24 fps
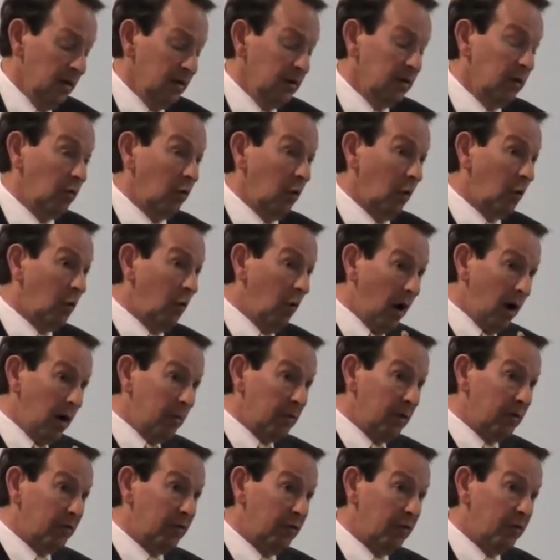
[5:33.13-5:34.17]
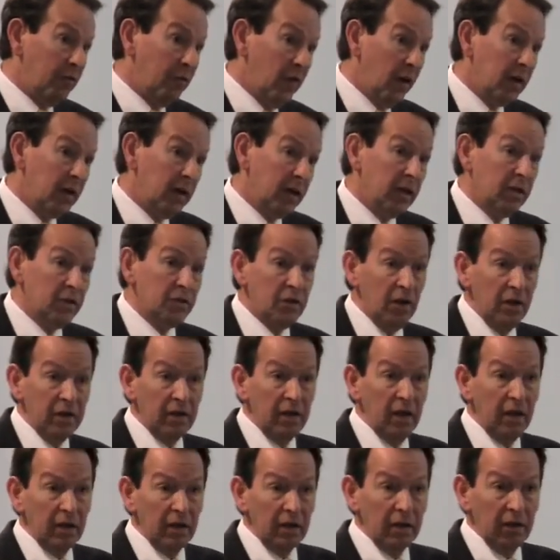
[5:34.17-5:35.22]
The requirement for funding is
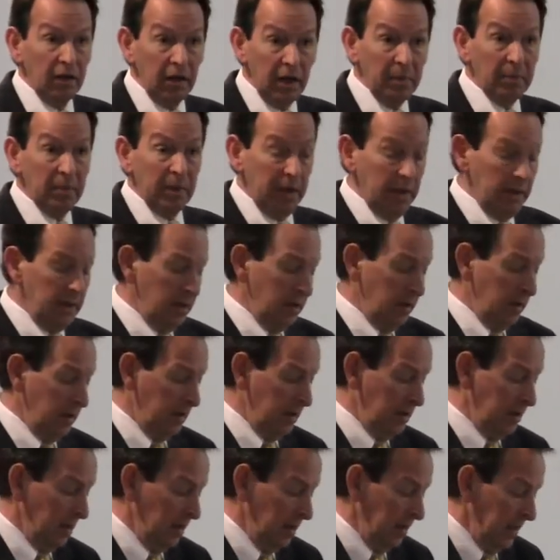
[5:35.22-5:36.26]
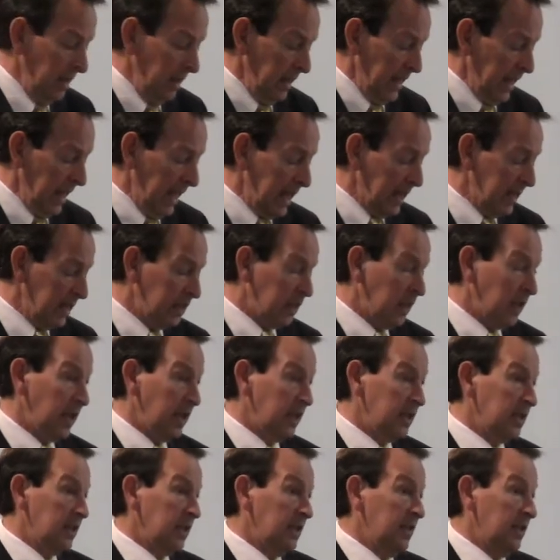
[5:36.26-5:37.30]
unlimited, and at the
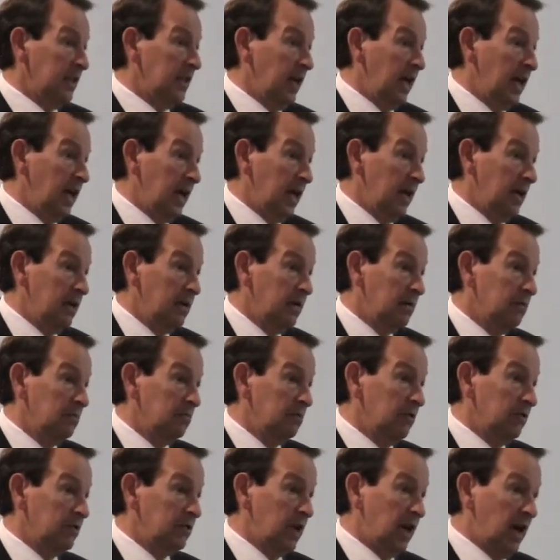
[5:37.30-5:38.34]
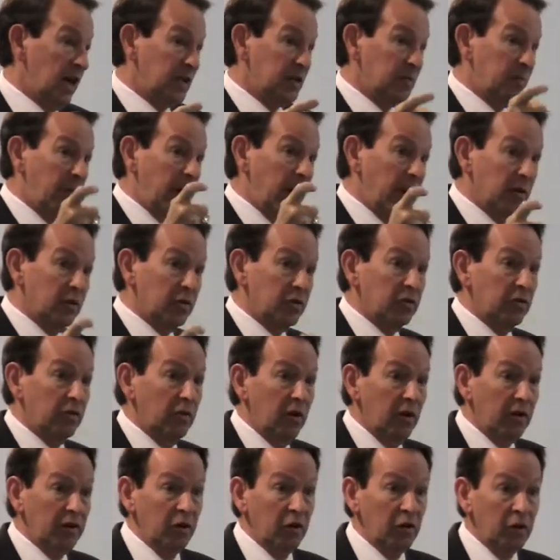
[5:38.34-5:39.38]
end of the day, the taxpayers are
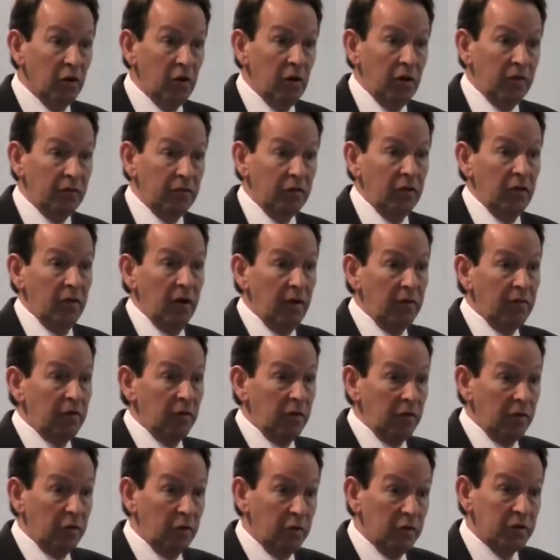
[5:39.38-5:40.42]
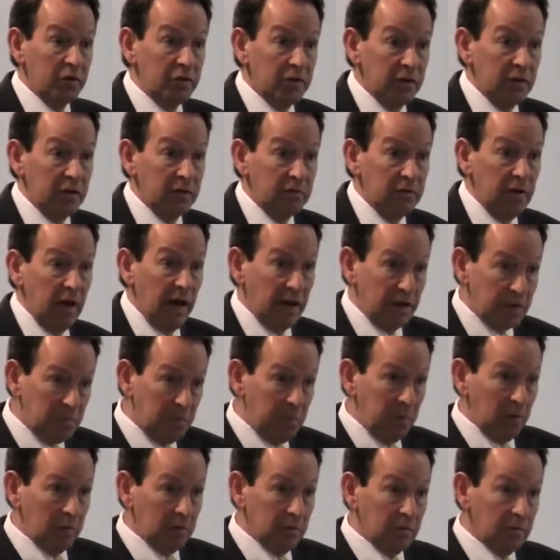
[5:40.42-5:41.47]
on the hook for ever-increasing tax
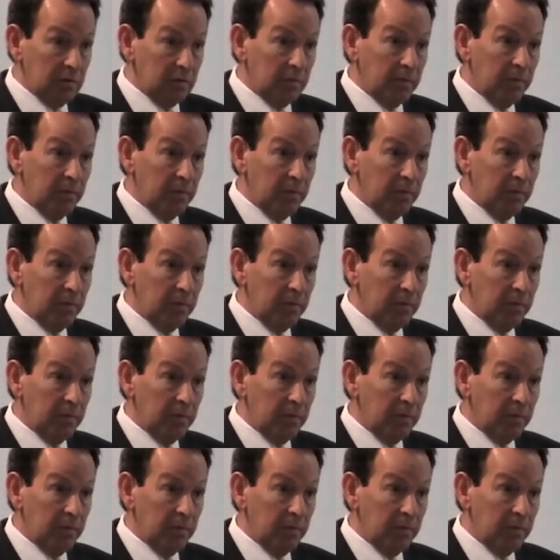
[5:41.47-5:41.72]
burdens.